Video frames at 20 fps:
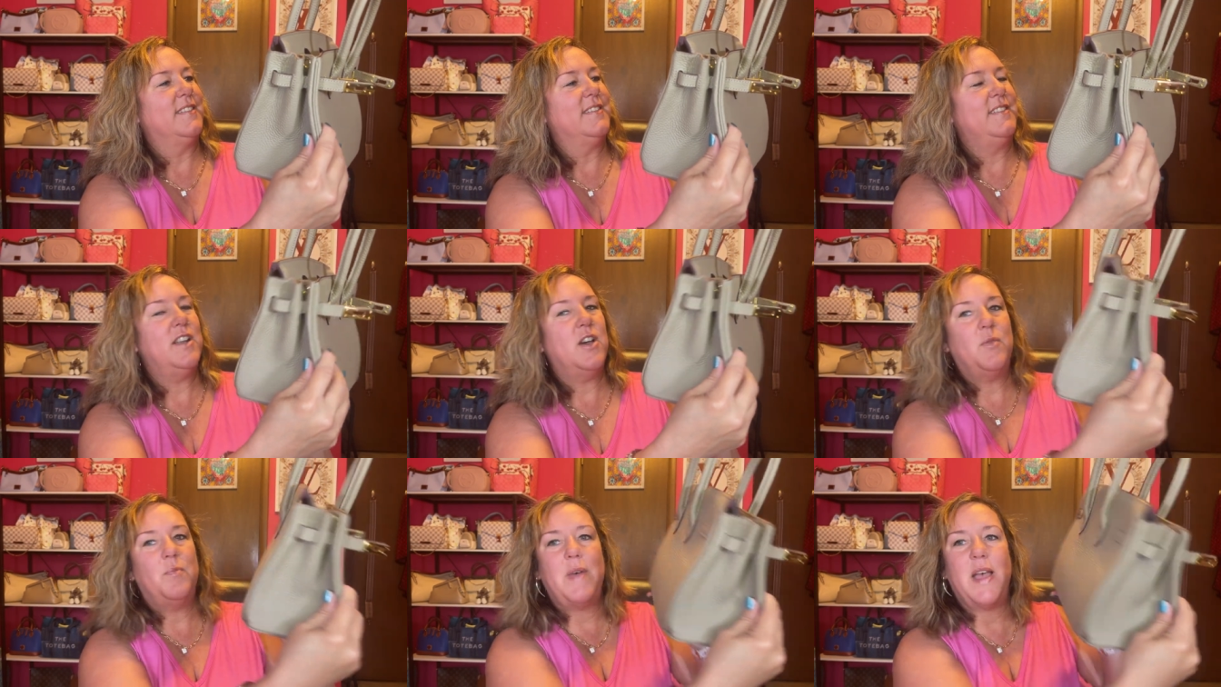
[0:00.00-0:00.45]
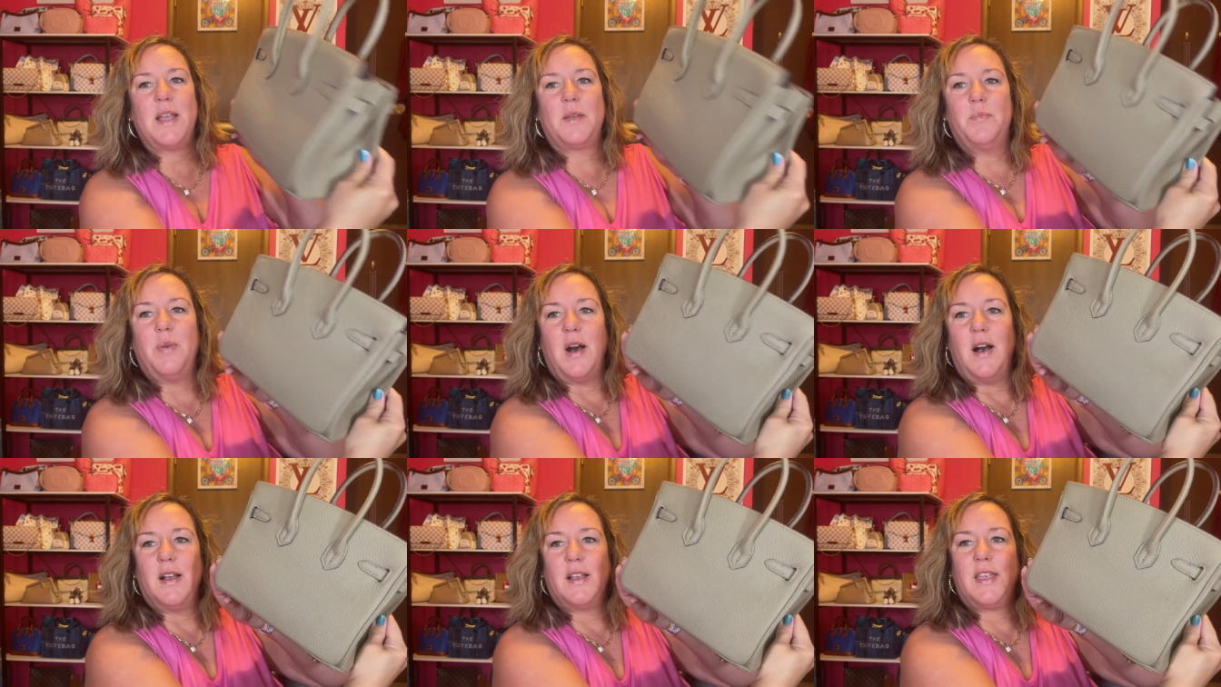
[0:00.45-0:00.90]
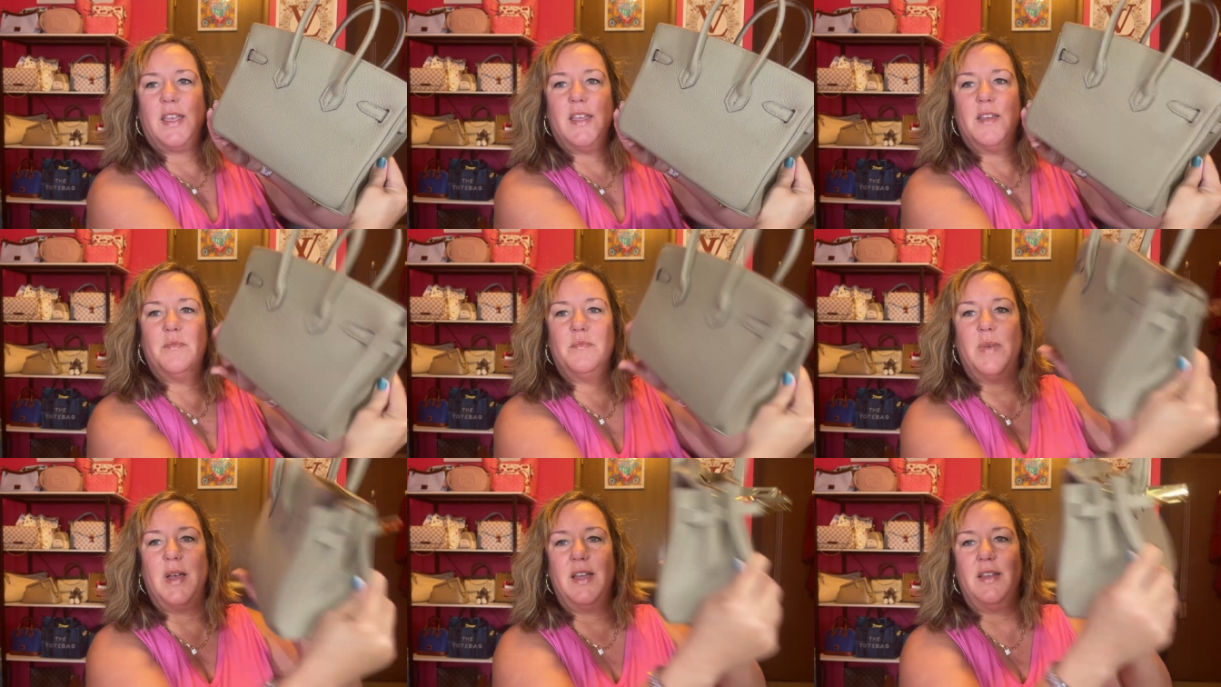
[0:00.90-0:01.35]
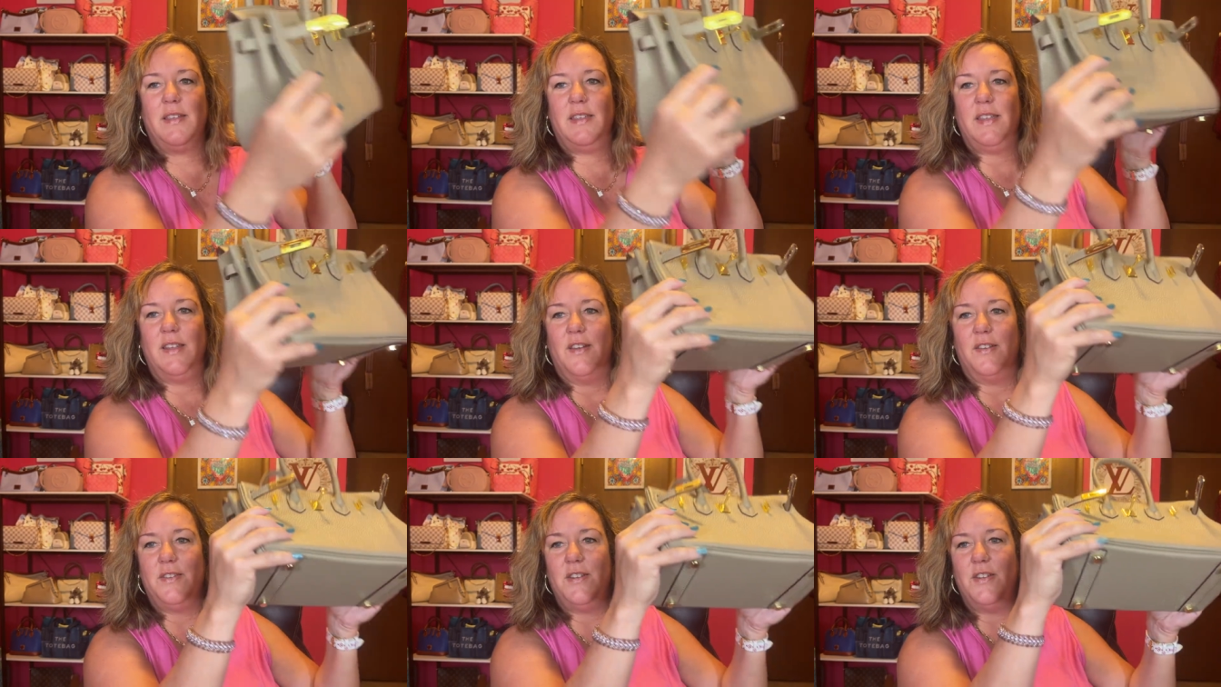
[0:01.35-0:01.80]
No back pocket, but
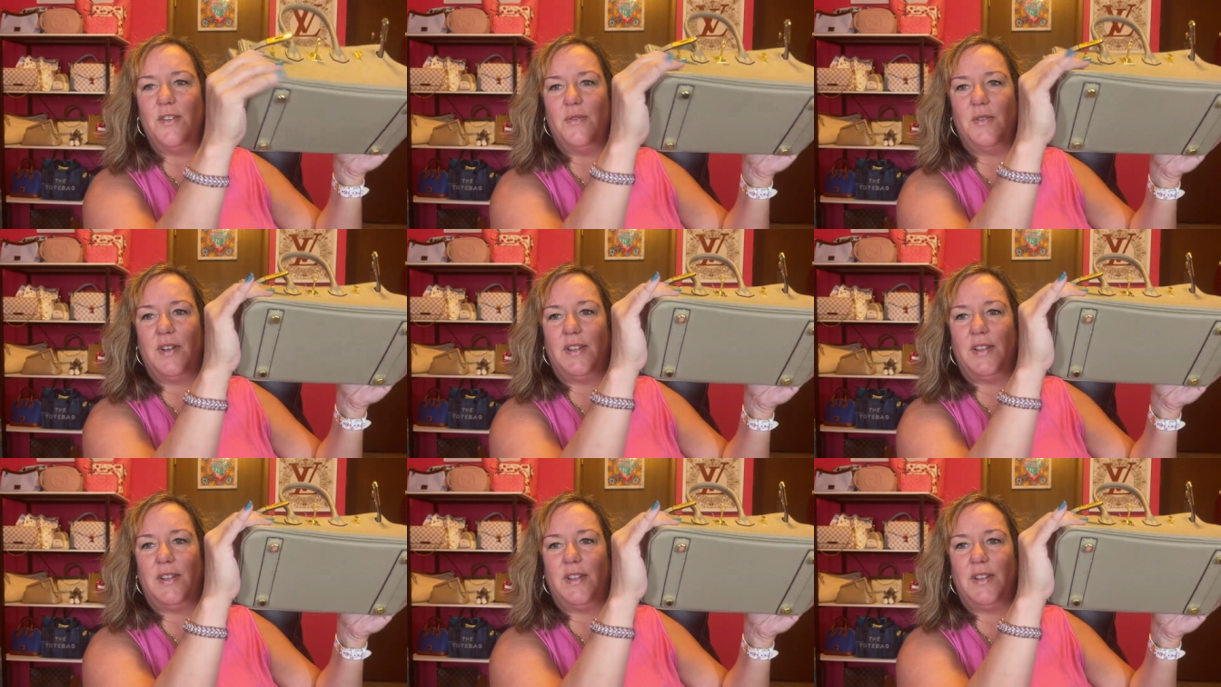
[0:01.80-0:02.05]
you know, you know